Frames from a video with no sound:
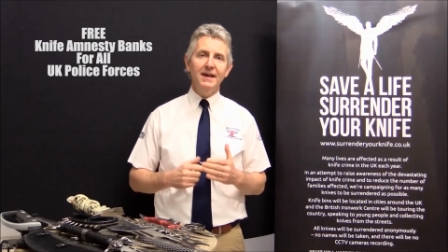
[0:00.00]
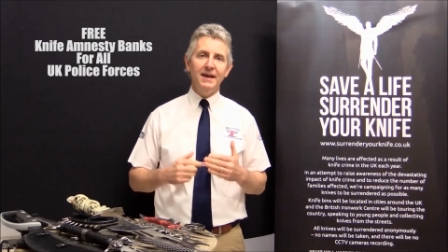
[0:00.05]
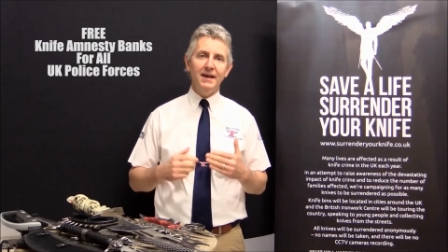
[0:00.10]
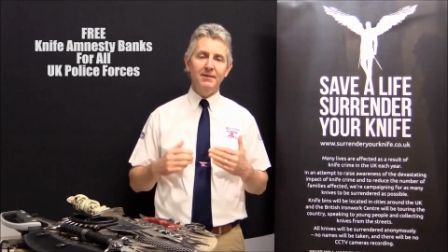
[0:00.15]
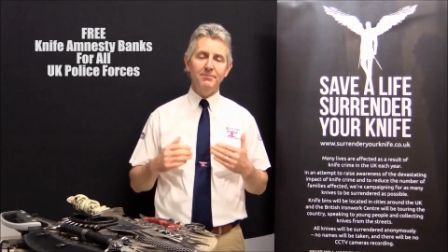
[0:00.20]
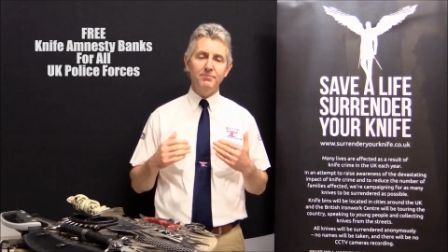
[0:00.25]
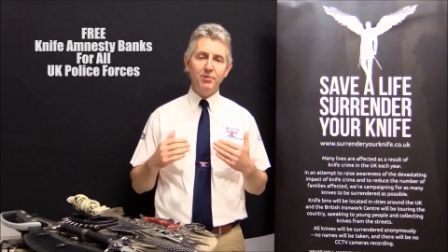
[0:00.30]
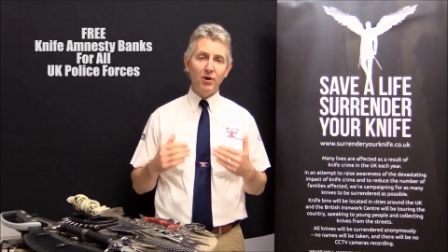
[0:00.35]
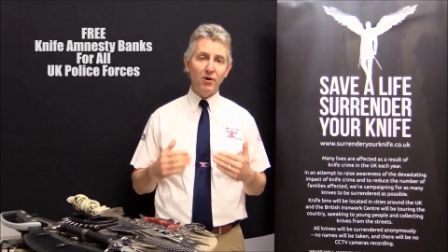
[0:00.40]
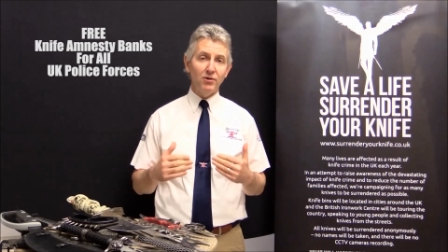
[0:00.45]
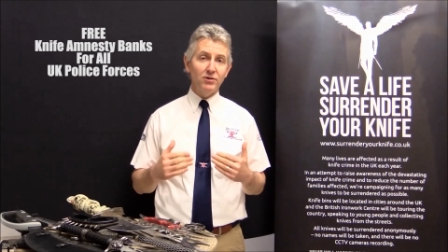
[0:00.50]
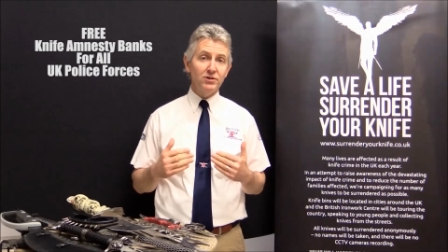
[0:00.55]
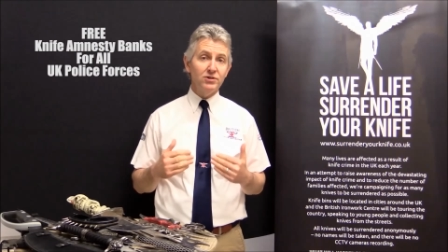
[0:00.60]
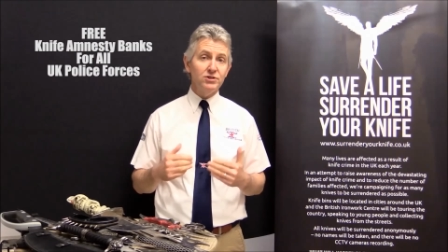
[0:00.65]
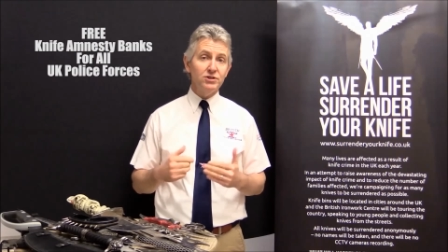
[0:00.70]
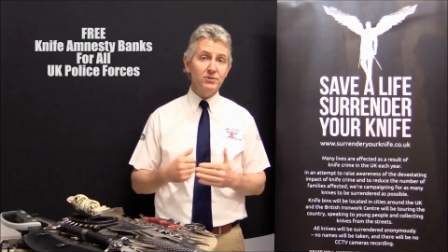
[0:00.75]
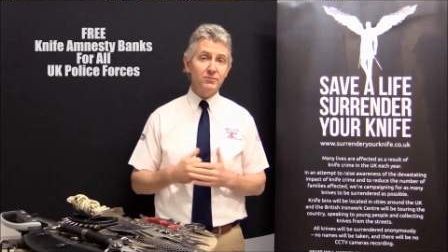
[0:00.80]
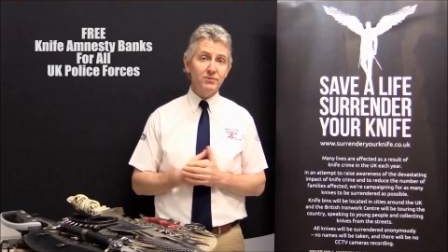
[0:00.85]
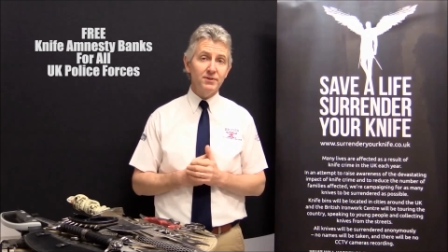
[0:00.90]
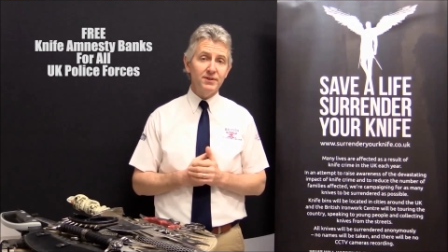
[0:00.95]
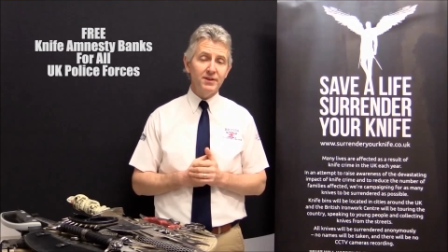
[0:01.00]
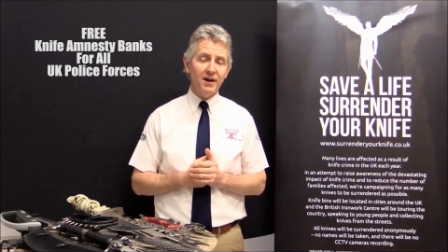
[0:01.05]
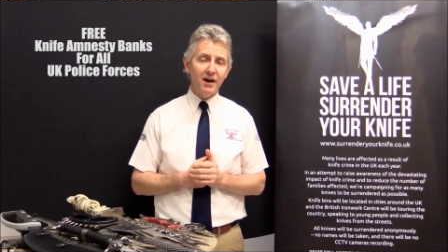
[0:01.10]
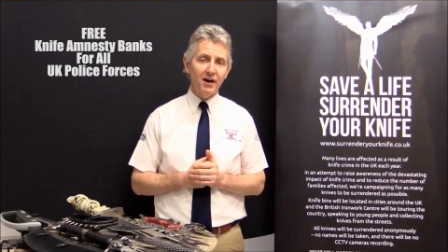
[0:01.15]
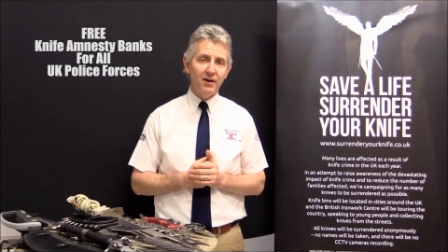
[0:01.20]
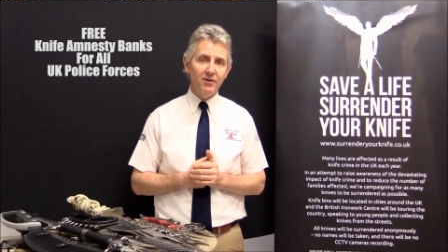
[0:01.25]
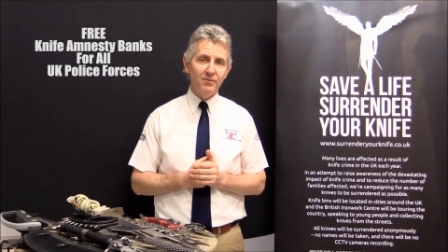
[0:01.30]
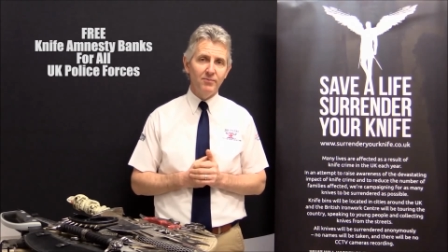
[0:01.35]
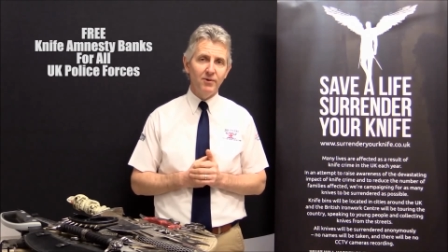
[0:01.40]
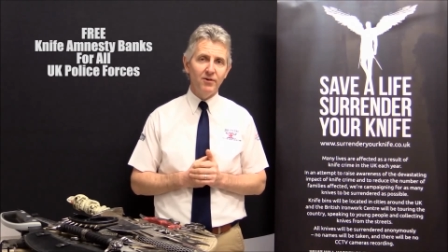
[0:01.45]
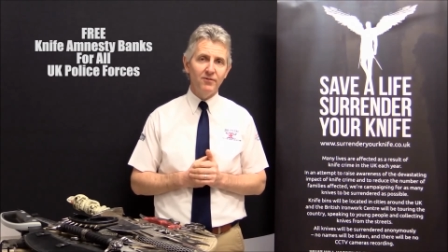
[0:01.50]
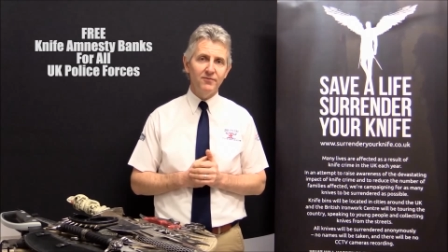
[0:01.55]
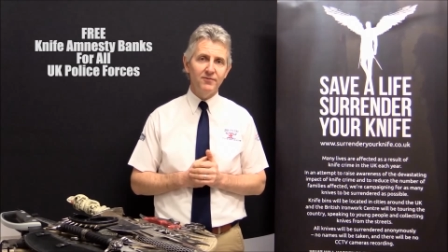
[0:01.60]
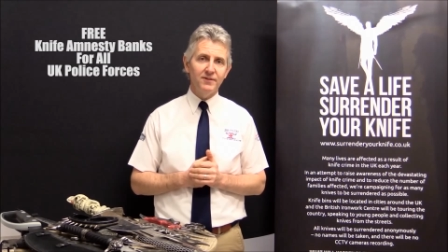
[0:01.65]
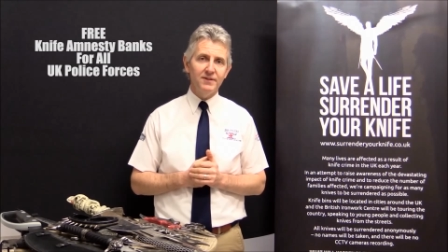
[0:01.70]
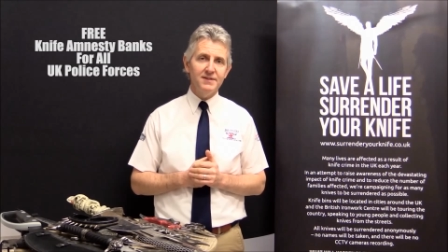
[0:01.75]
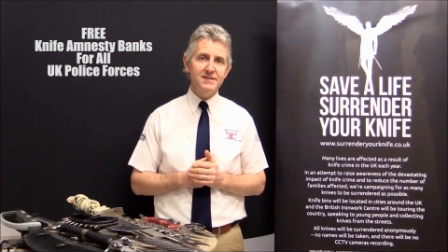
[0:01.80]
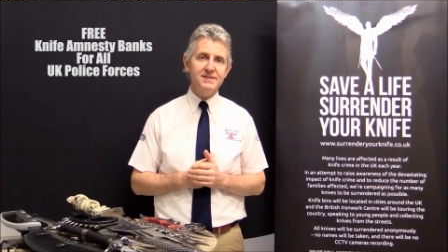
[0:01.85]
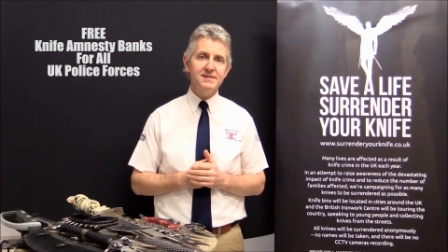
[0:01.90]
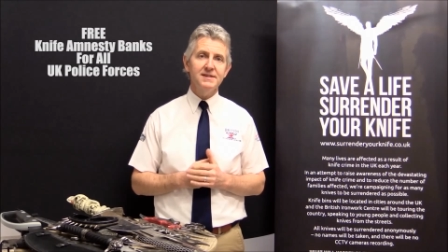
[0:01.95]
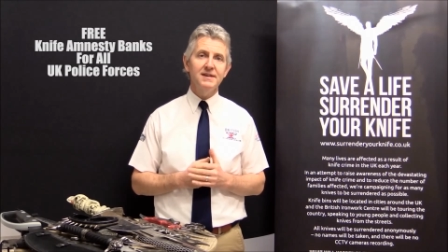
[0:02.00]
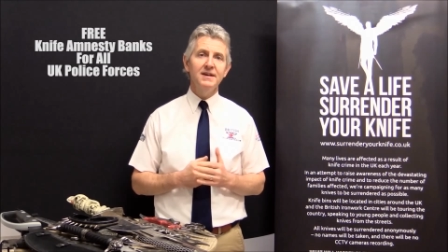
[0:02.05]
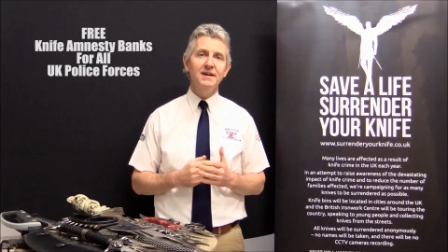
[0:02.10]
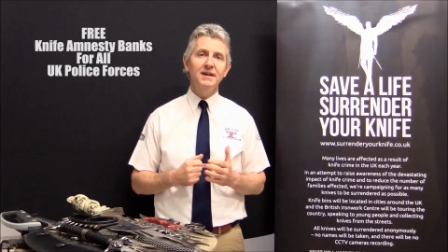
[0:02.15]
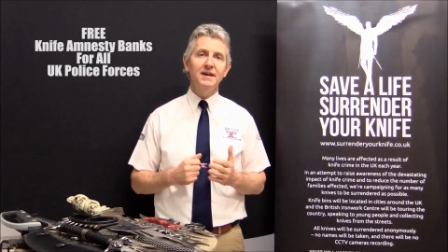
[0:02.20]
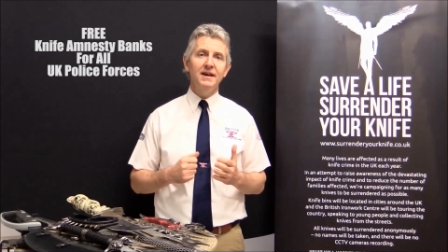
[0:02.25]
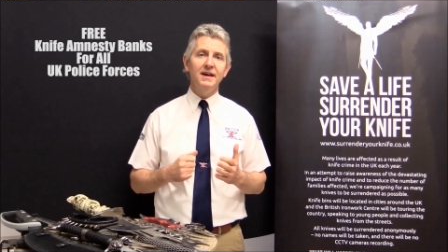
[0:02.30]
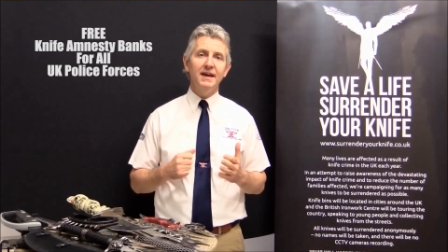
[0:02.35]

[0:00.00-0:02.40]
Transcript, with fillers: in partnership with the Home Office,